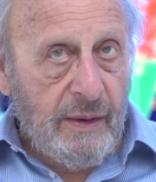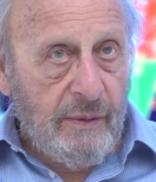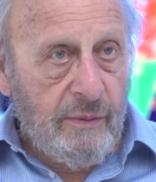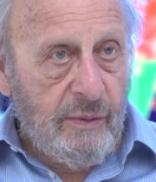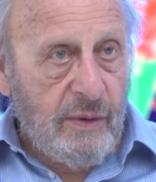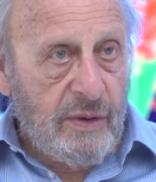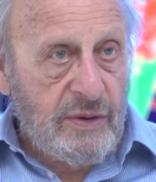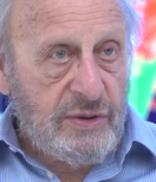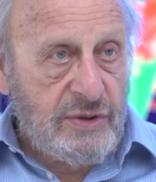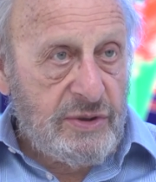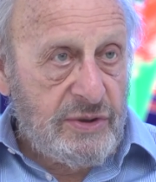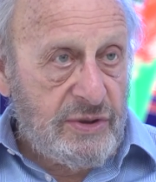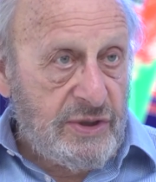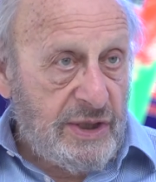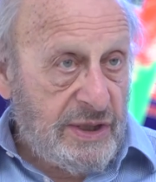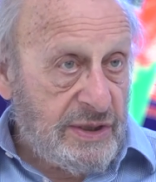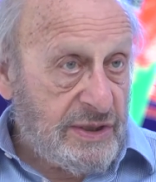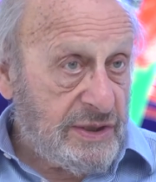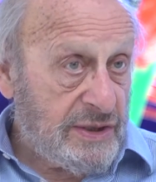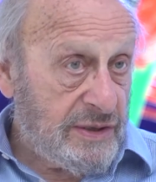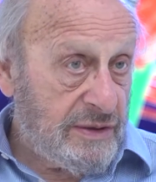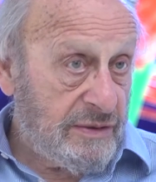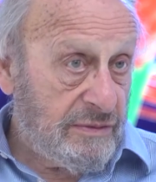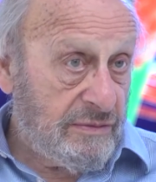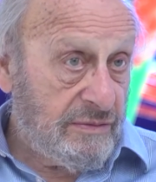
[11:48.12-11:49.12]
was
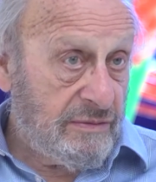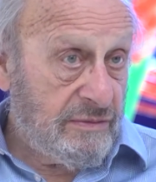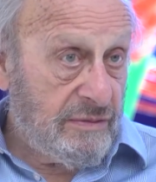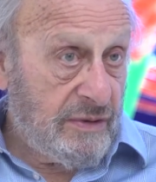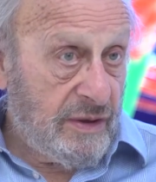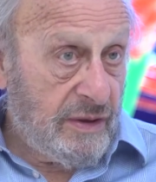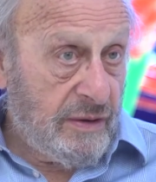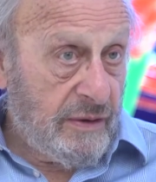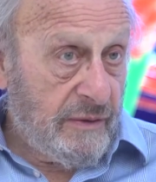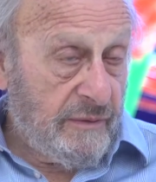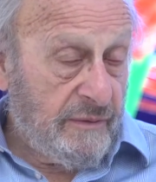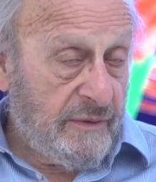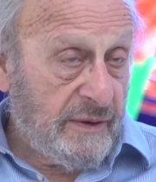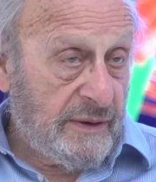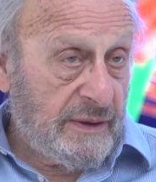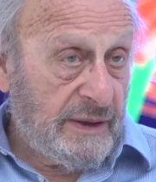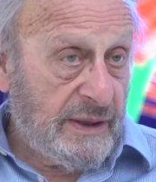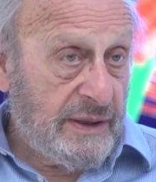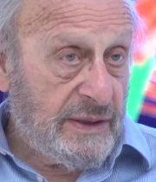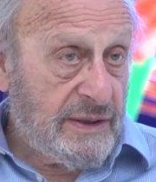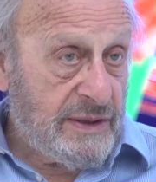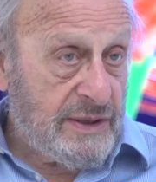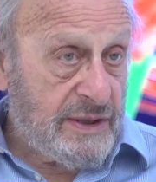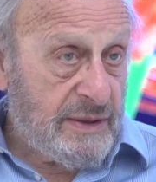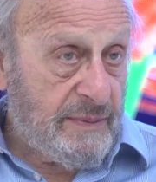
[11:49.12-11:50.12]
just to fill
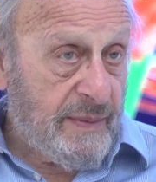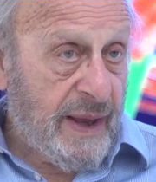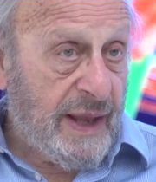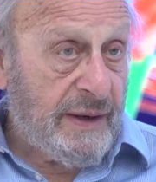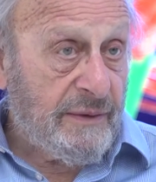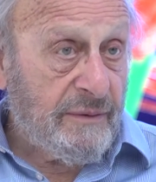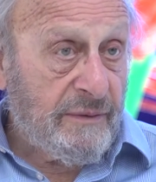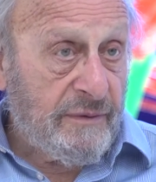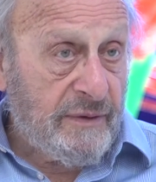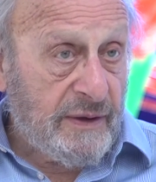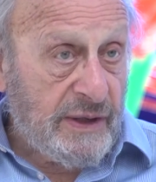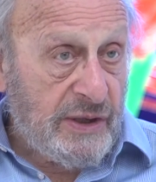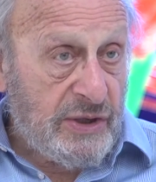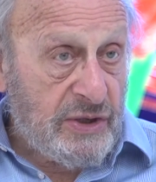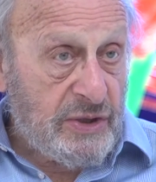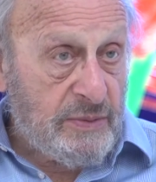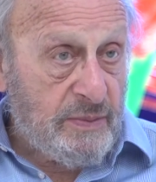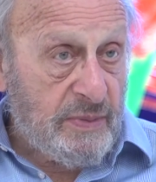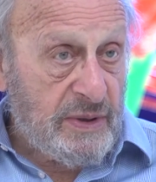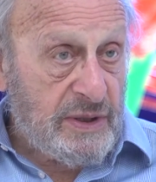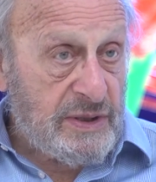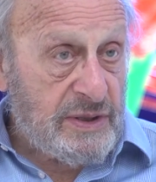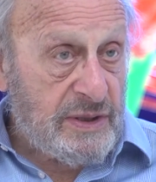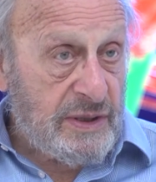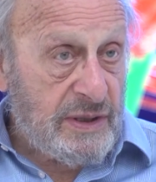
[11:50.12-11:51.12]
in some unfinished
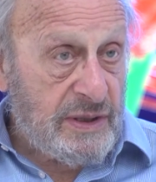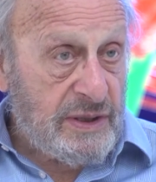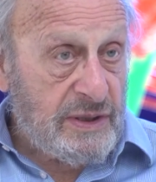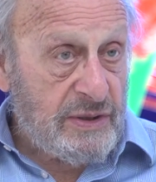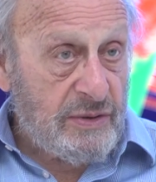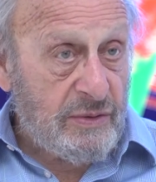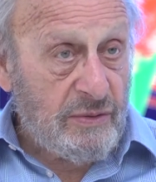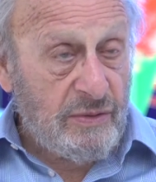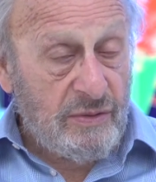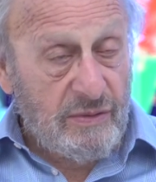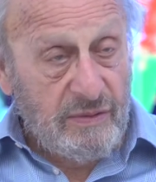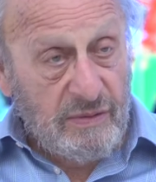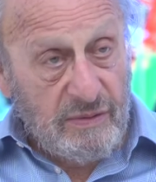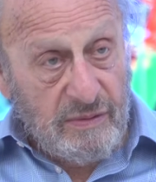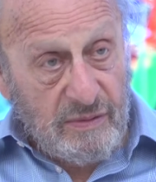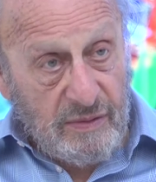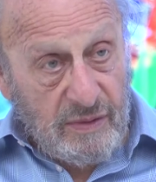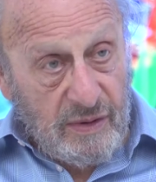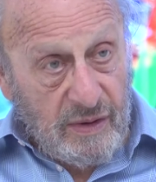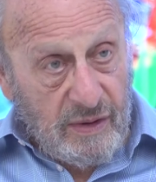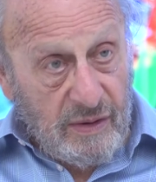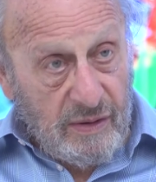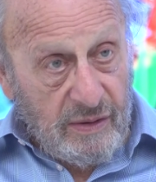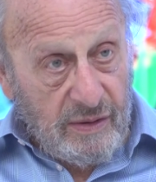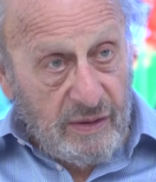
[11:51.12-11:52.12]
business or
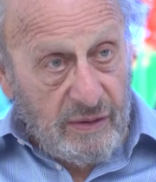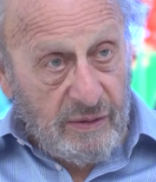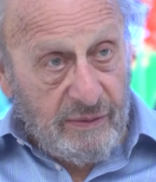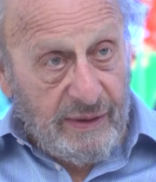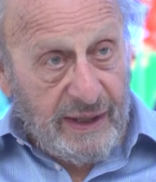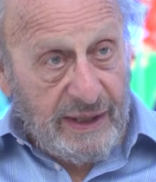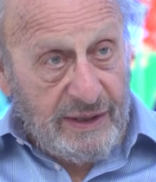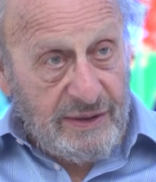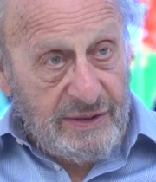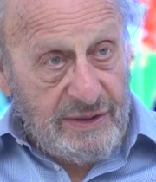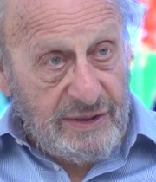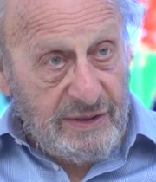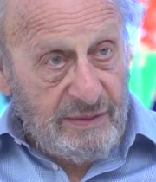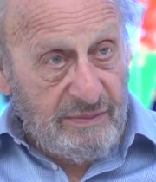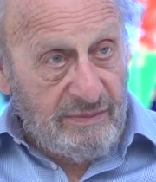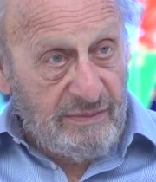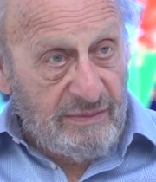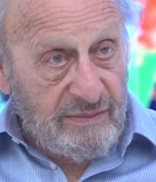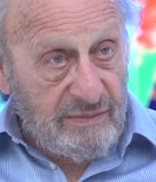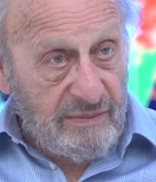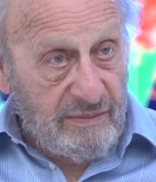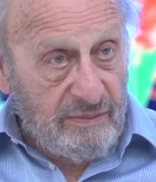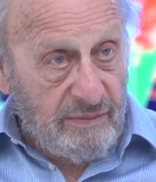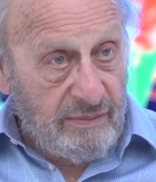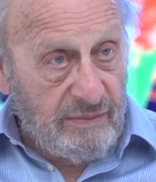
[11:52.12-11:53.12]
correct
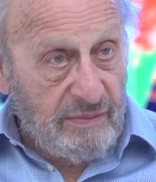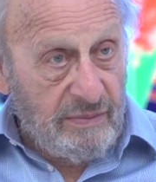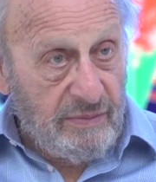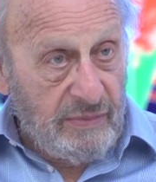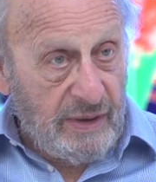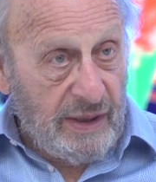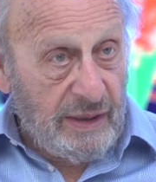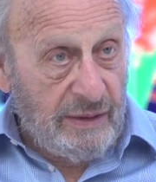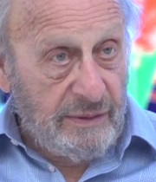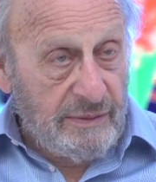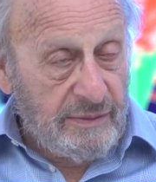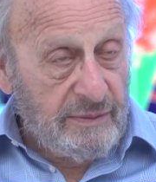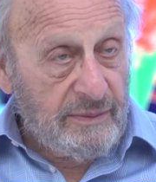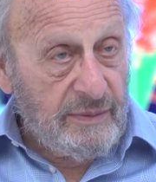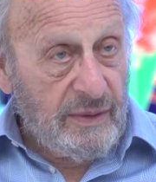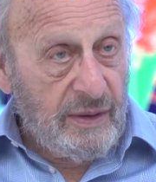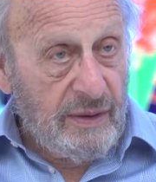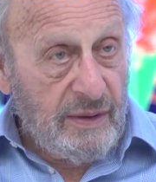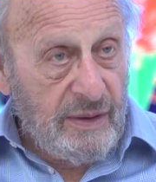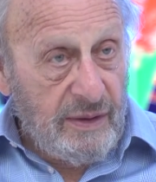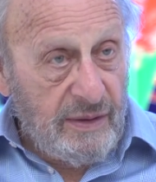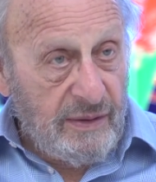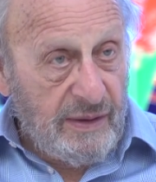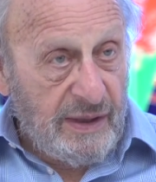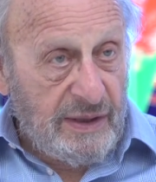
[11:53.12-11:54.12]
some, you know,
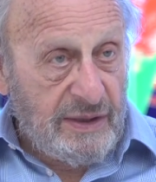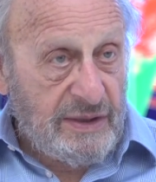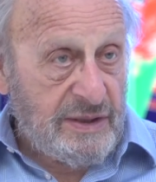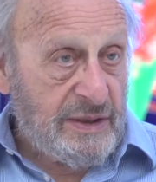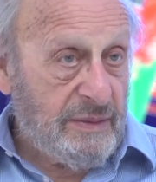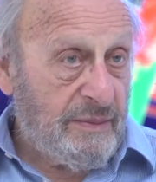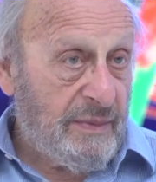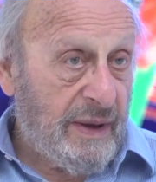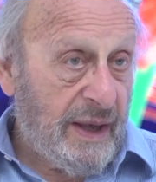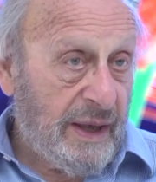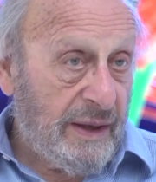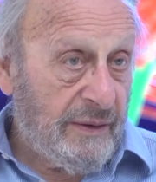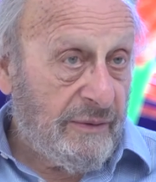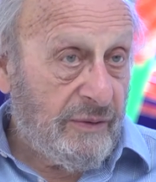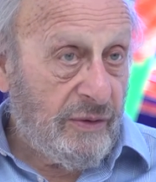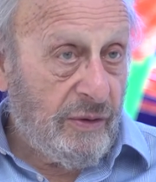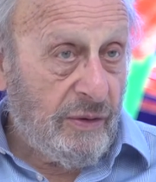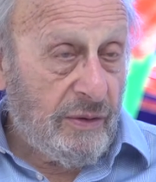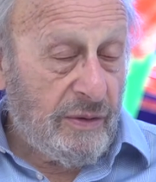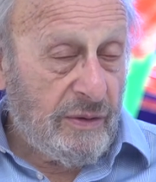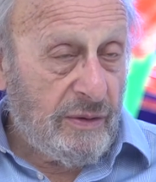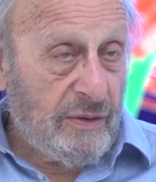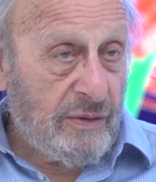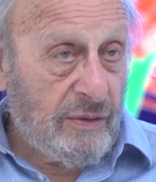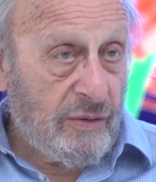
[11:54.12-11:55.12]
things that may have
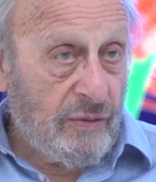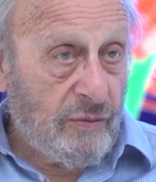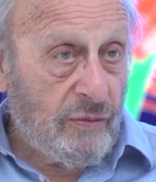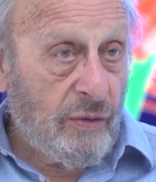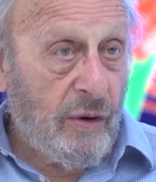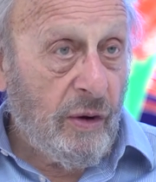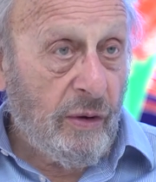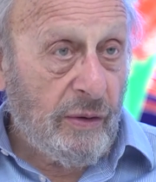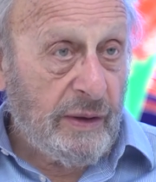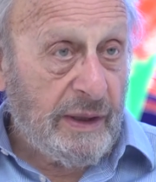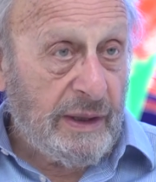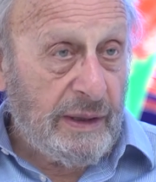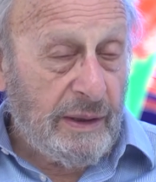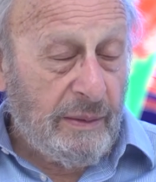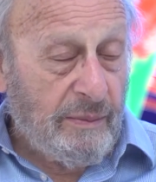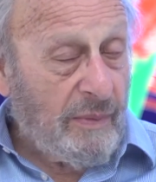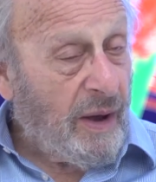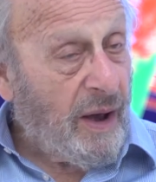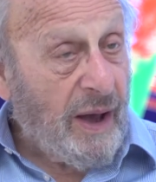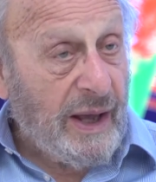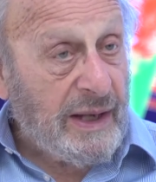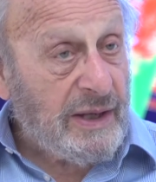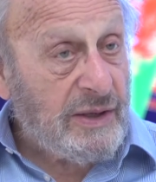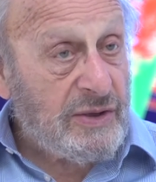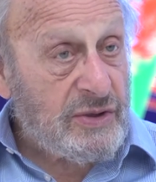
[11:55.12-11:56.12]
gone wrong in a
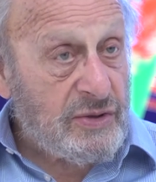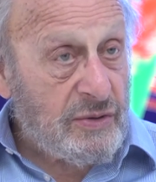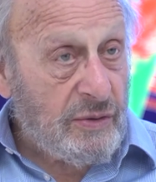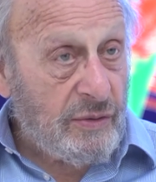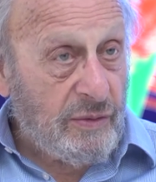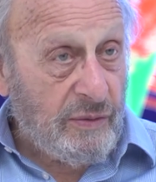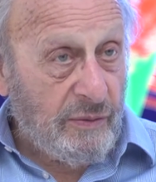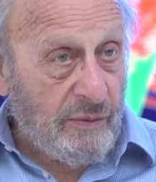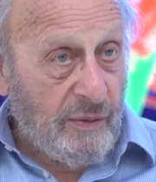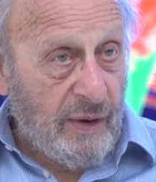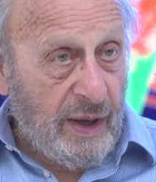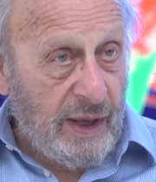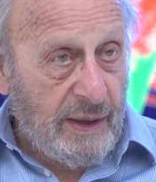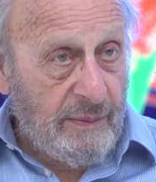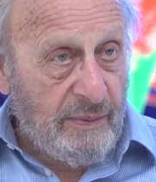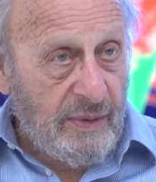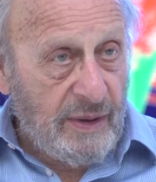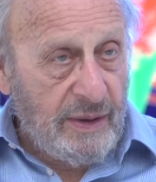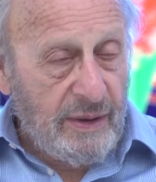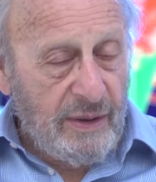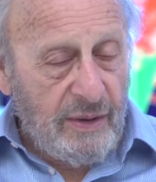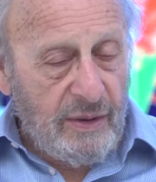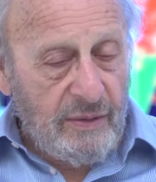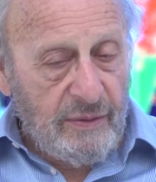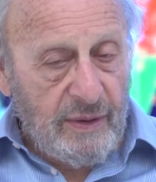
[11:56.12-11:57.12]
minor sort of way,
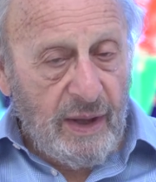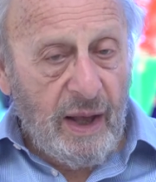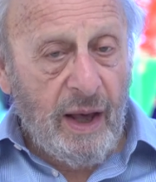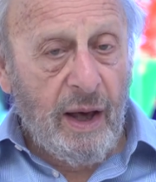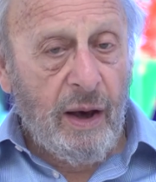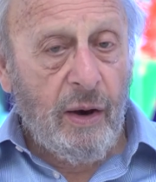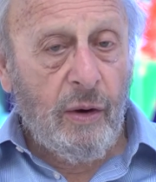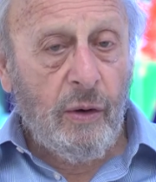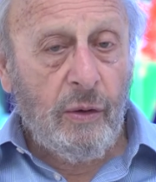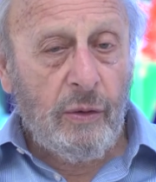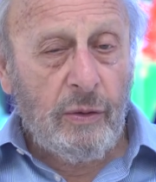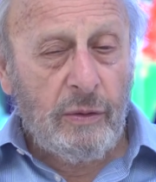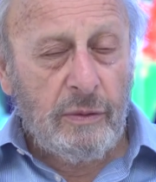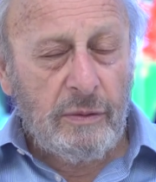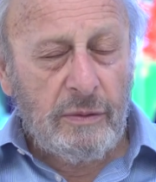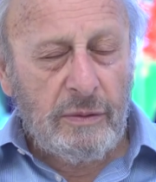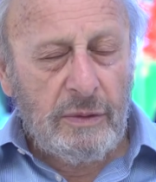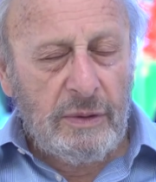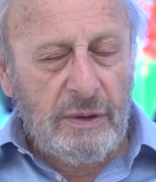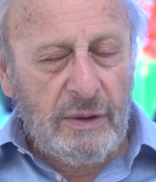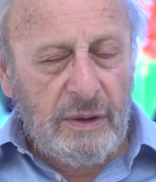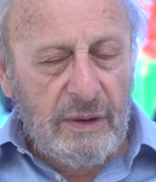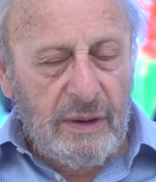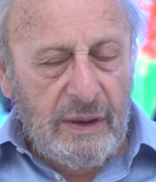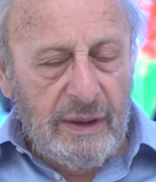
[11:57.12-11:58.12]
but the whole
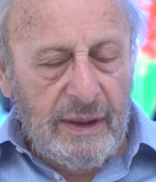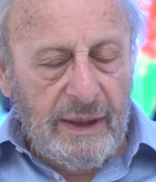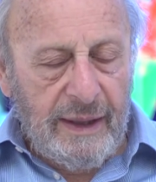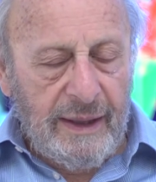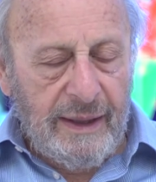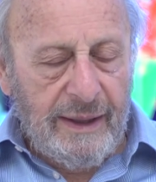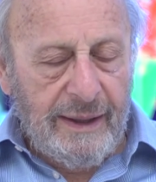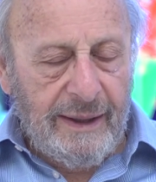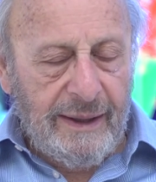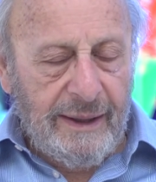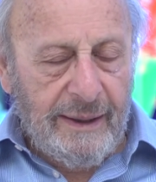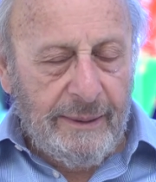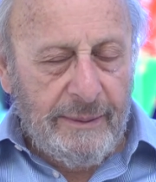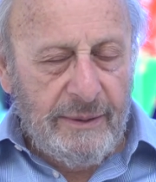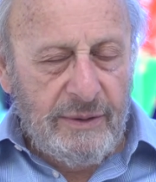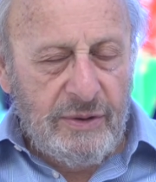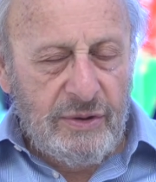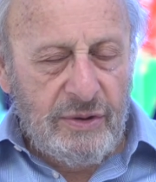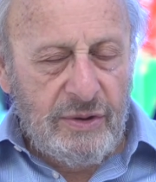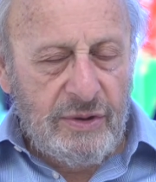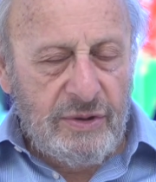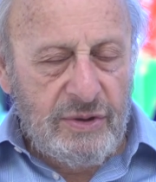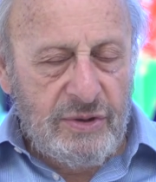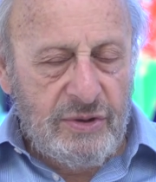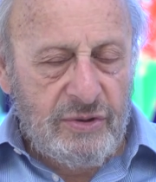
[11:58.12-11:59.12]

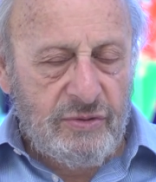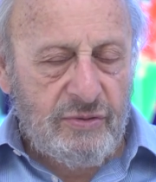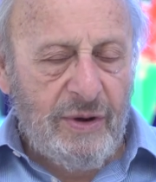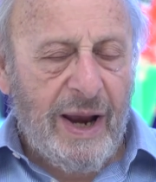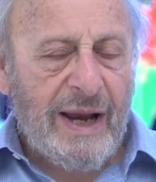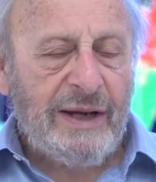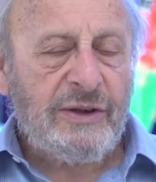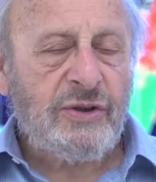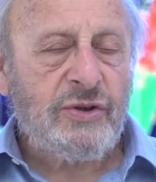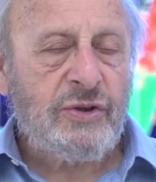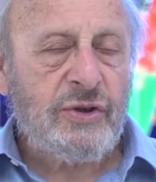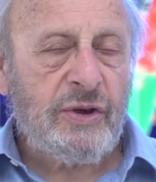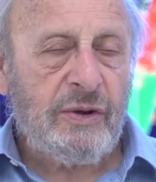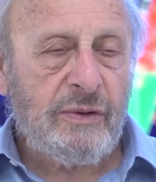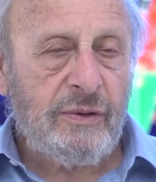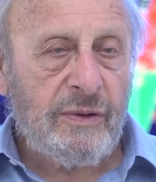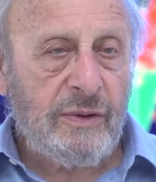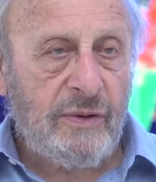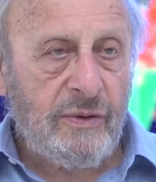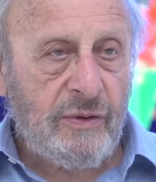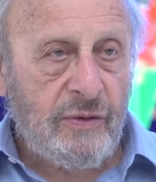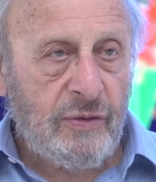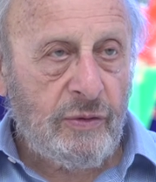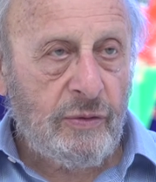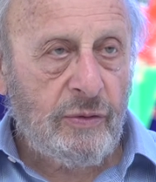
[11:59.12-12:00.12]
structure
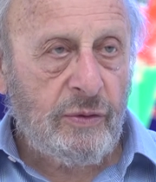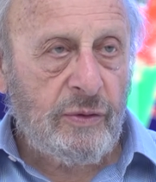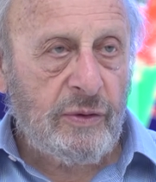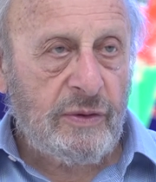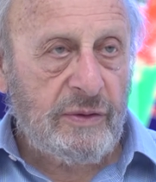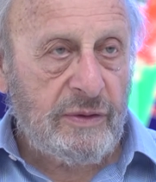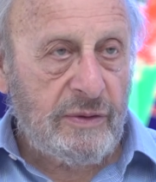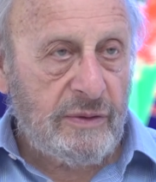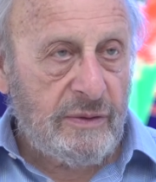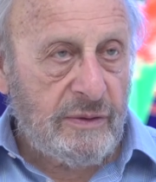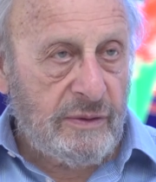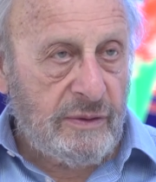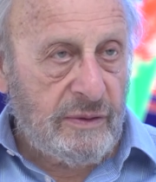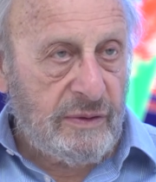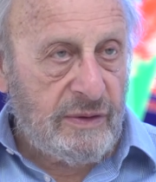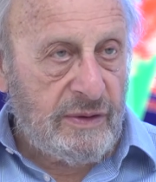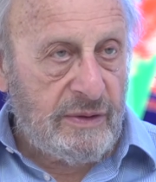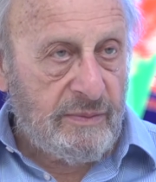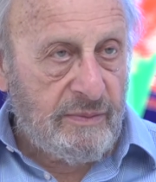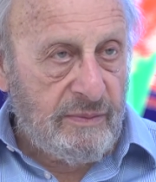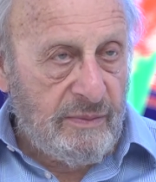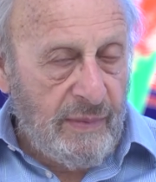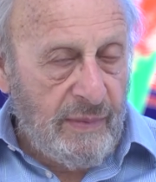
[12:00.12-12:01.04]
and thought and